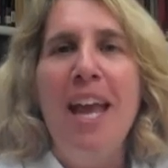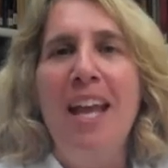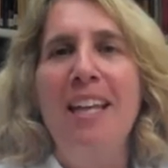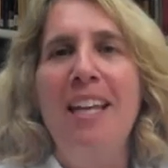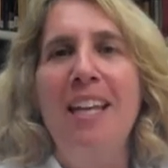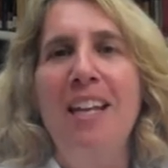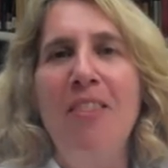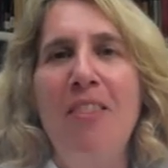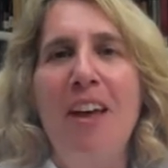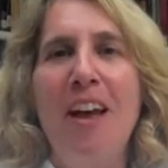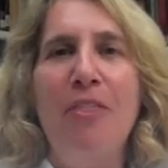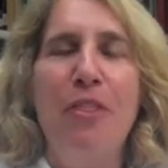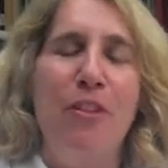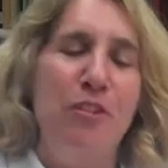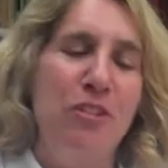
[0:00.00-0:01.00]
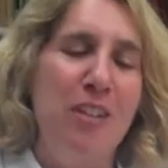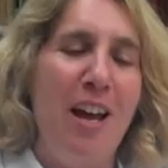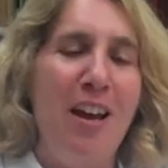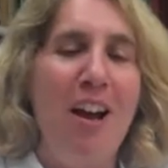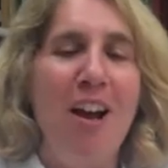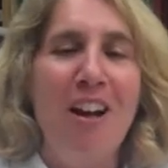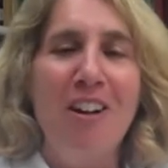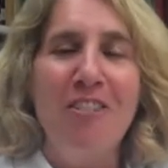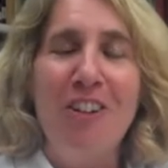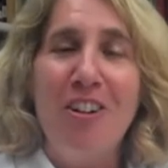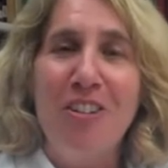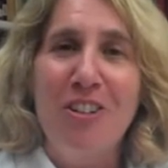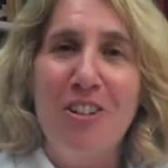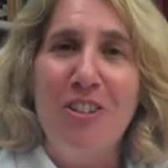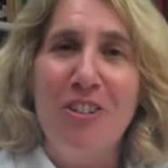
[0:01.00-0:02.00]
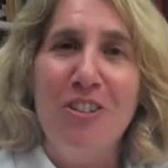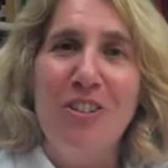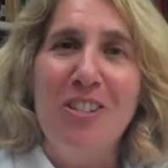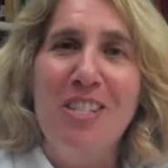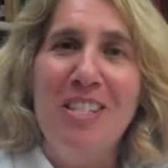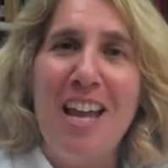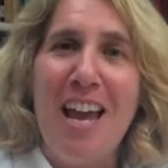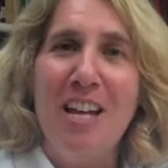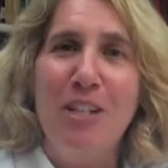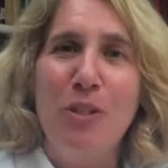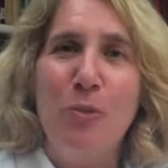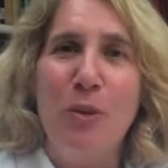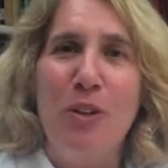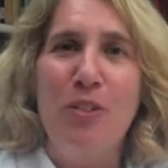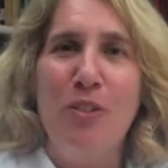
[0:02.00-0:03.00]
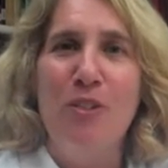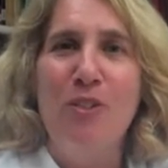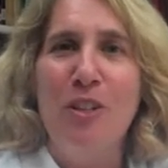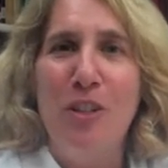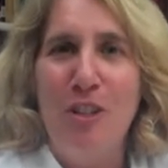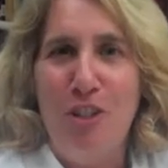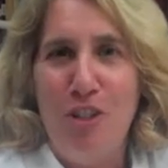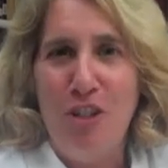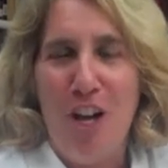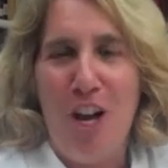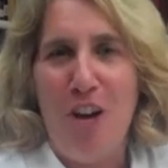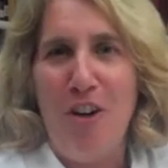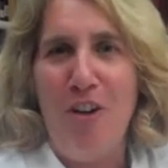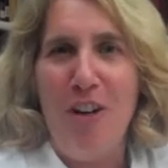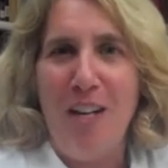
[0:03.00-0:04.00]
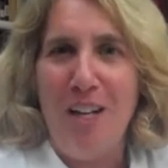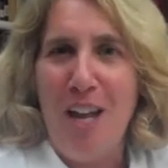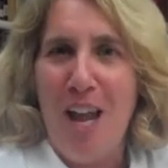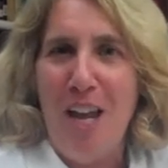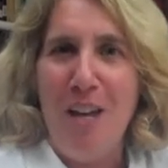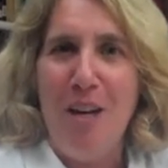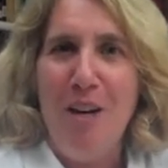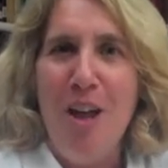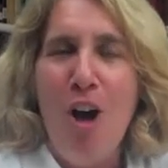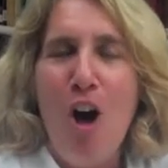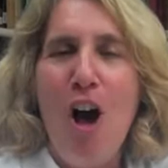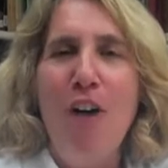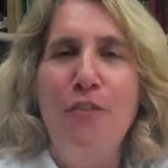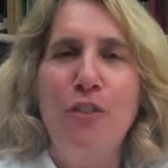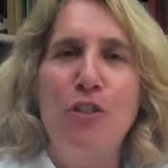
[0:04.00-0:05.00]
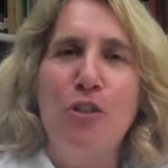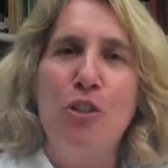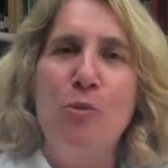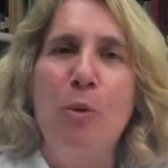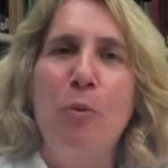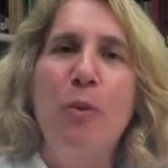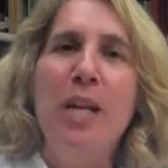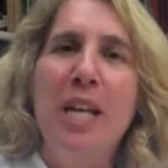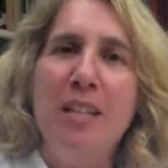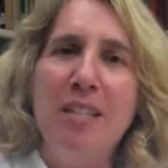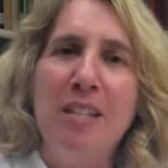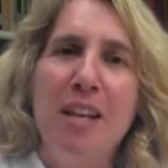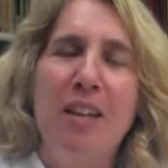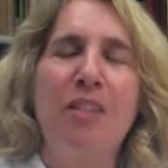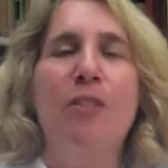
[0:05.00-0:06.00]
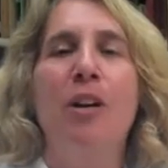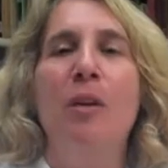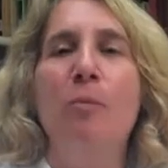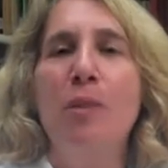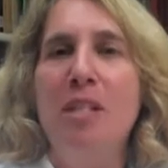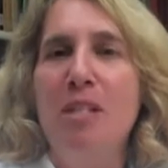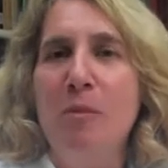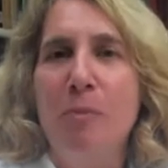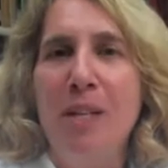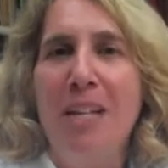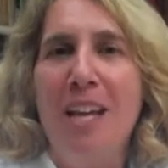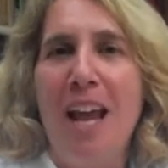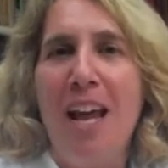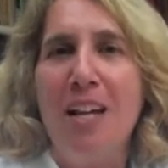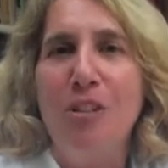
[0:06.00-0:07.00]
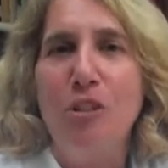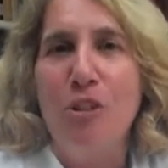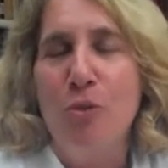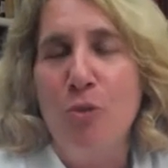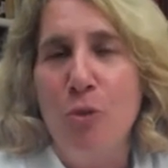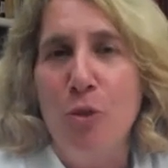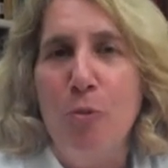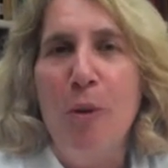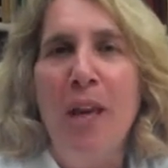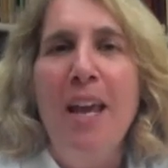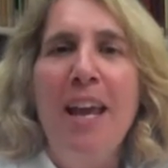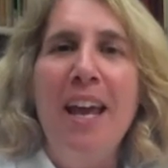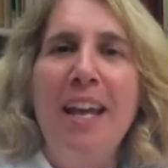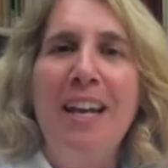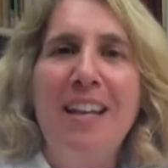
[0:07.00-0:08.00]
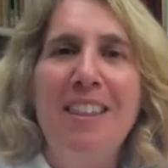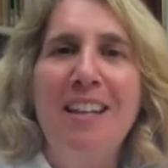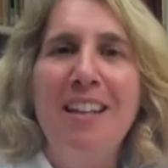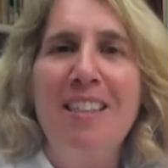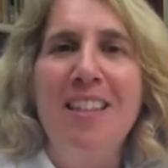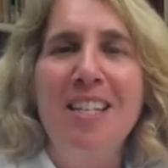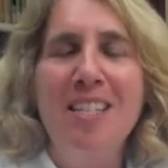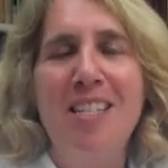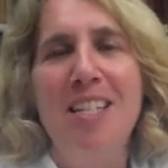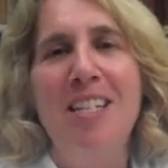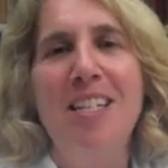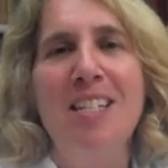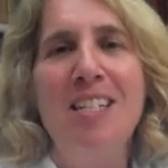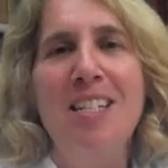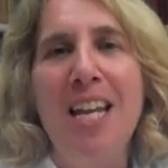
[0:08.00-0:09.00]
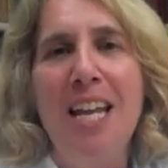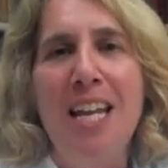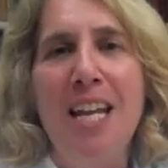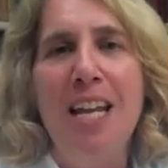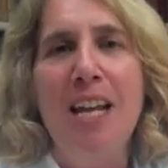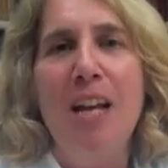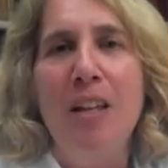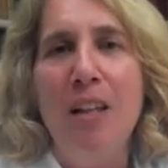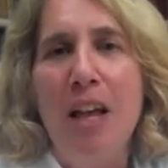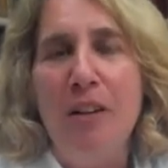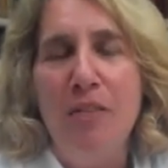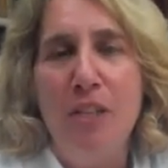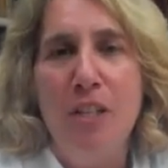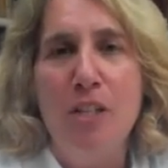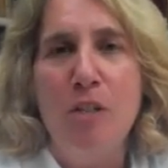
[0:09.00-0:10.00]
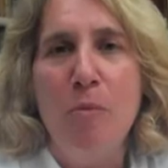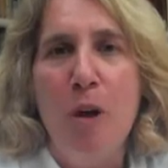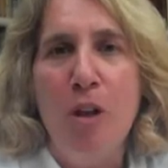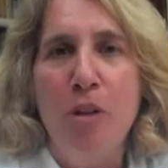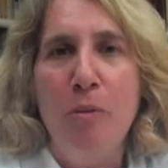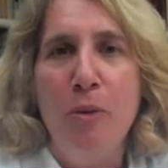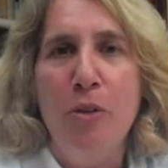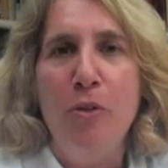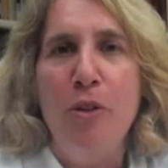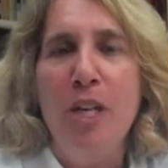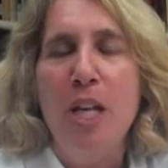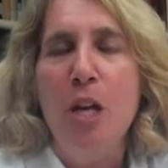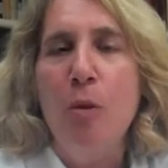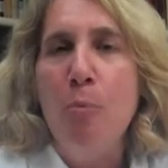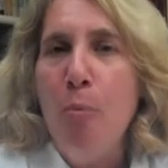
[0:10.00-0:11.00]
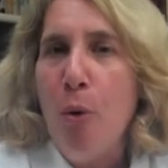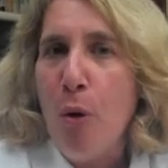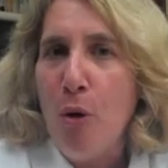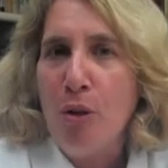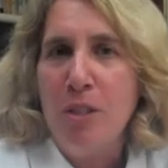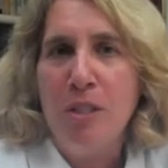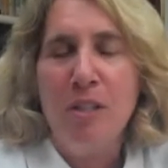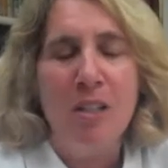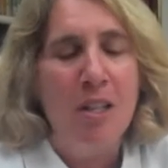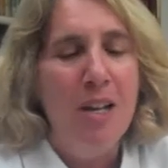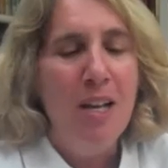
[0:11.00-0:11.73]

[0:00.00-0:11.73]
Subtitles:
and in that there is not a hierarchical status where there's a chair and officers, but we get together and we speak as a group. And I think this is taking a lot of these small community important